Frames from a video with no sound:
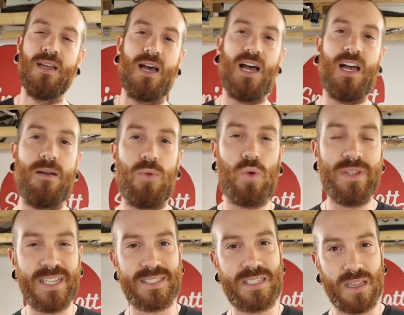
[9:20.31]
Um,
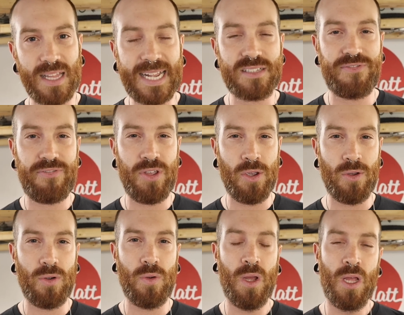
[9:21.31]
only a select
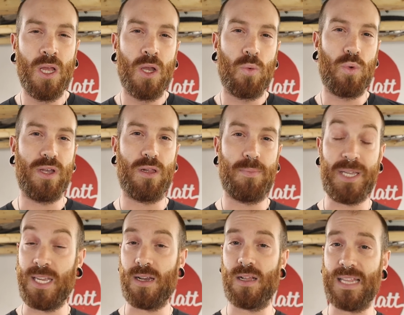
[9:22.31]
few will
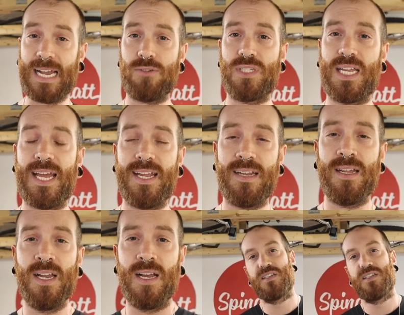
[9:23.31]
be allowed to get it.